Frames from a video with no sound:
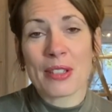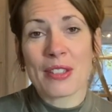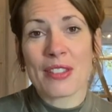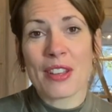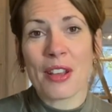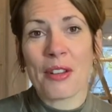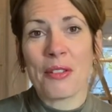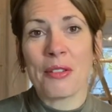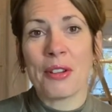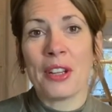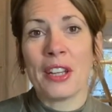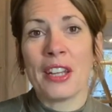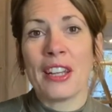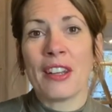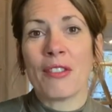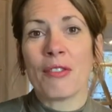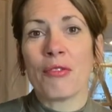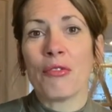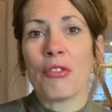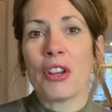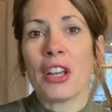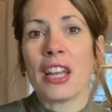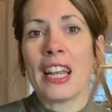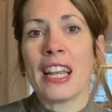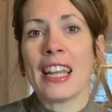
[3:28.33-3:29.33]
So
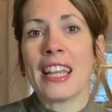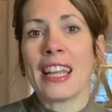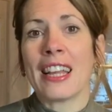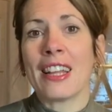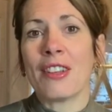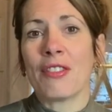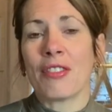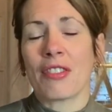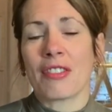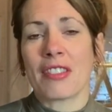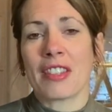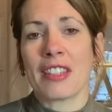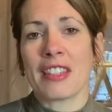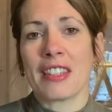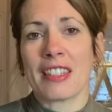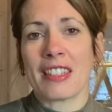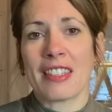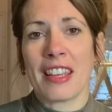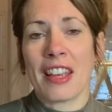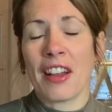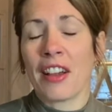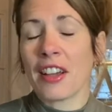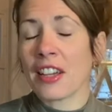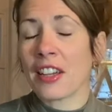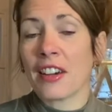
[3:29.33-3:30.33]
really interesting to
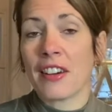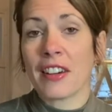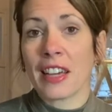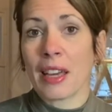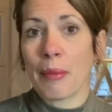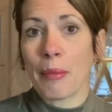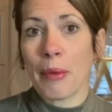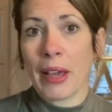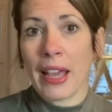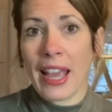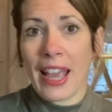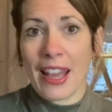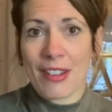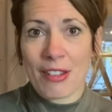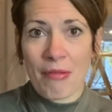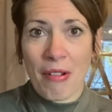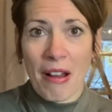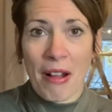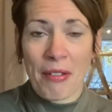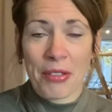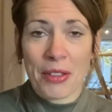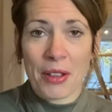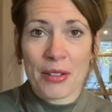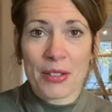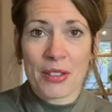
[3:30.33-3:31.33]
see. I can't get my head
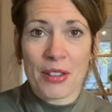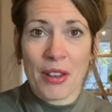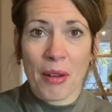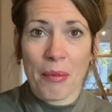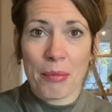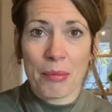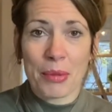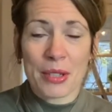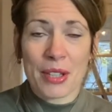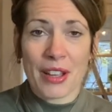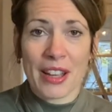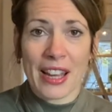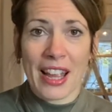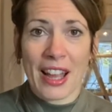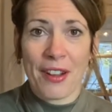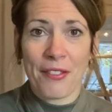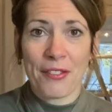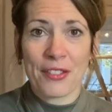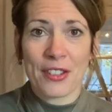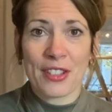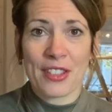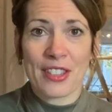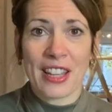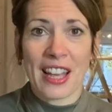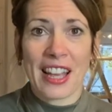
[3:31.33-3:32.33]
around those numbers, I have
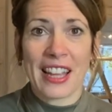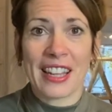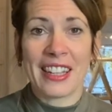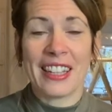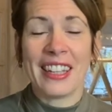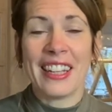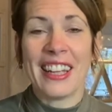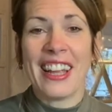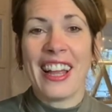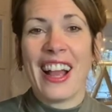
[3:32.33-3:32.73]
to say.